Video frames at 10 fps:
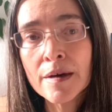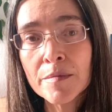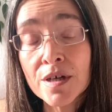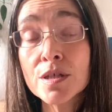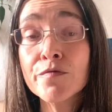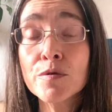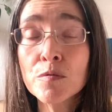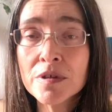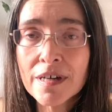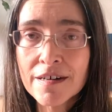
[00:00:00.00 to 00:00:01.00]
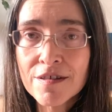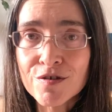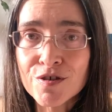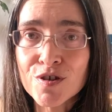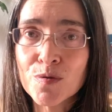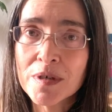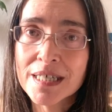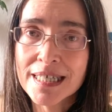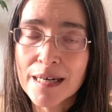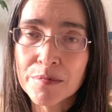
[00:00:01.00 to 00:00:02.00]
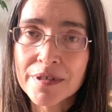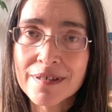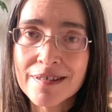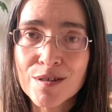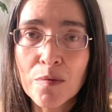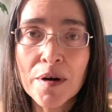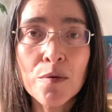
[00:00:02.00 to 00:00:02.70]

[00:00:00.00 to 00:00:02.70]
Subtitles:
Because if we want others to accept the way